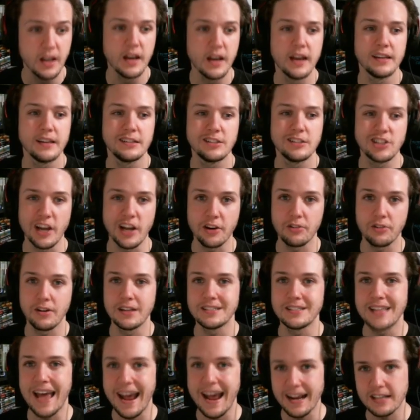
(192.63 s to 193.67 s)
generates
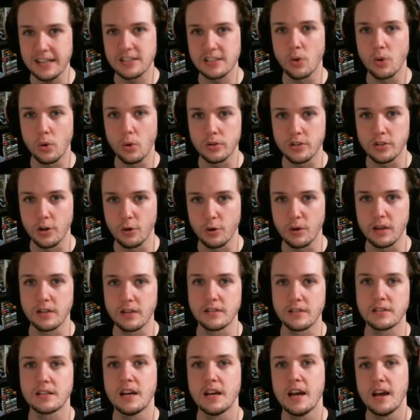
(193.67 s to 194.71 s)
X Soul
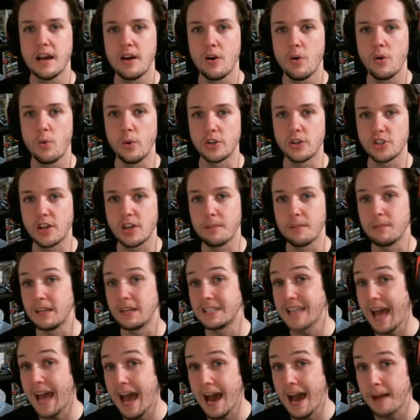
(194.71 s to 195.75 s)
tokens, which can be
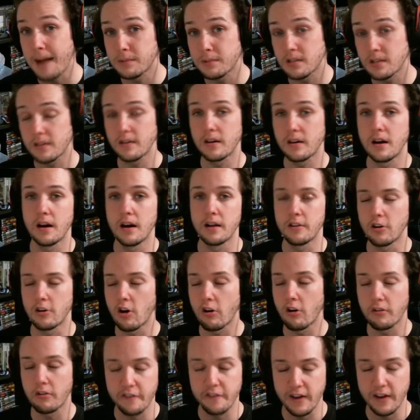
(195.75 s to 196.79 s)
tapped, they're
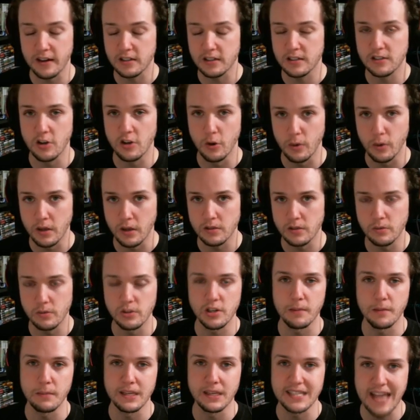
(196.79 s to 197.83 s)
artifact tokens, which
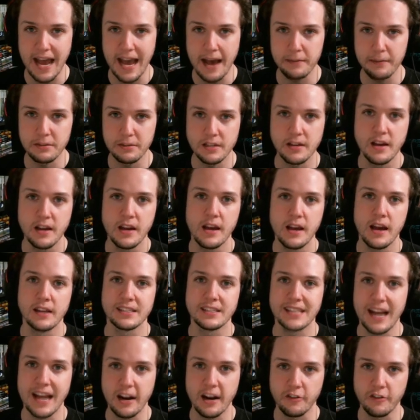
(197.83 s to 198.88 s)
can be tapped and
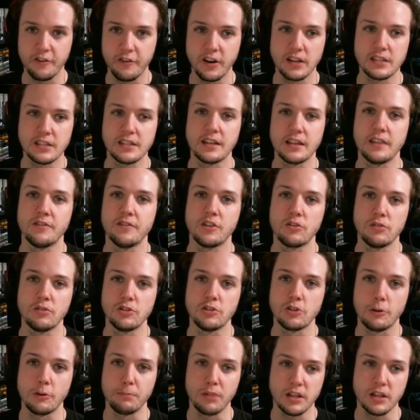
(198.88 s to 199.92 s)
sacrificed to give a creature
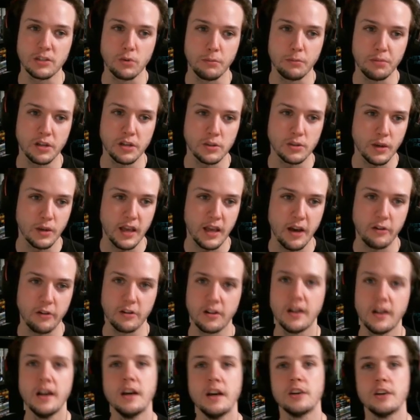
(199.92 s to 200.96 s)
a +1/+1 counter
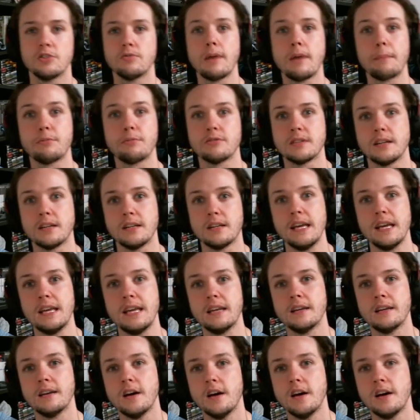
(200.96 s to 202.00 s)
to represent
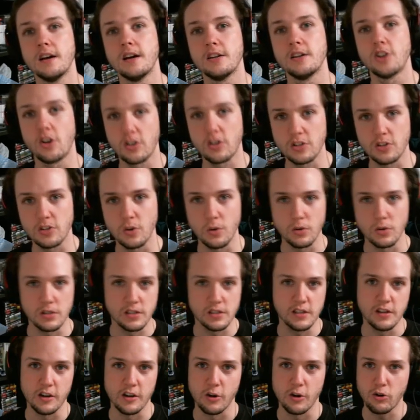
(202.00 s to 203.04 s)
in Dark Souls,
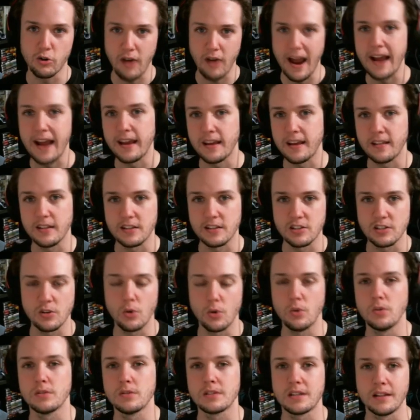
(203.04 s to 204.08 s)
you know, cracking the
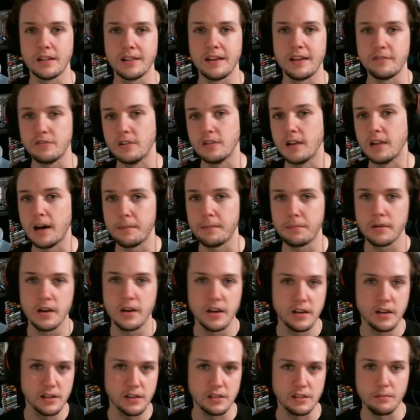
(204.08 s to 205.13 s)
souls to level up,
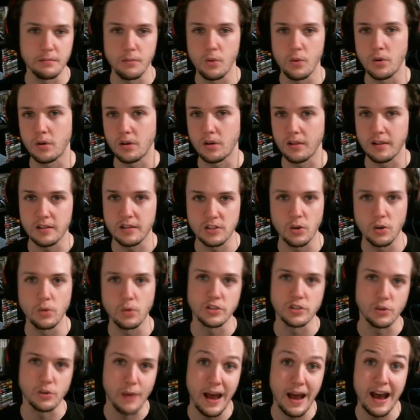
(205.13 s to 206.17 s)
because the more souls
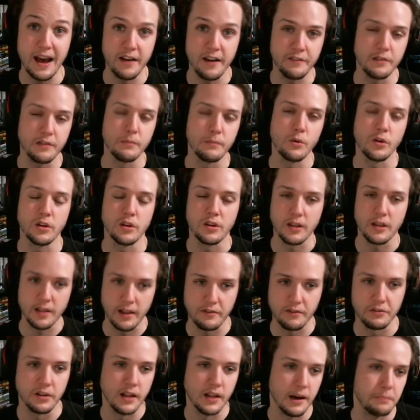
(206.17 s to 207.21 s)
you have, the more you can
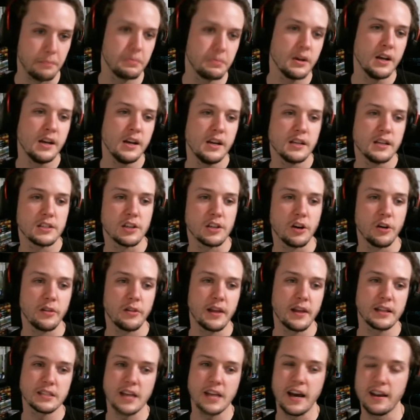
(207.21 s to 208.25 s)
level up. So
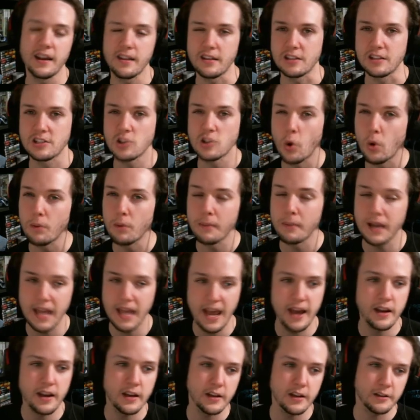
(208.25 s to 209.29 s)
that's kind of the soul
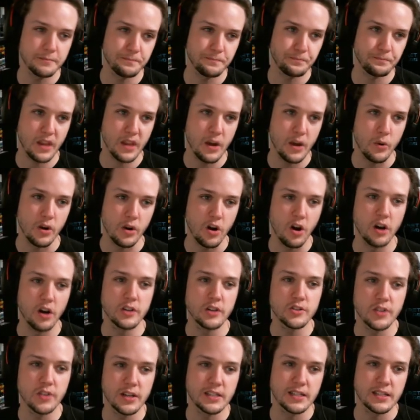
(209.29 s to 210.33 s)
mechanic. And what
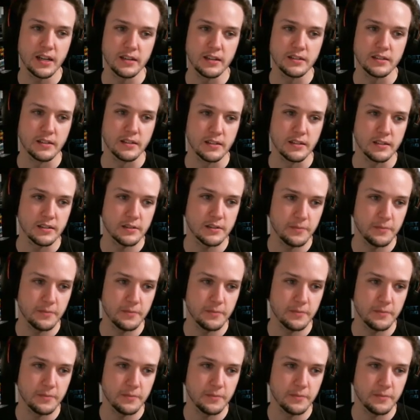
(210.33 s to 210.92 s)
Andre says is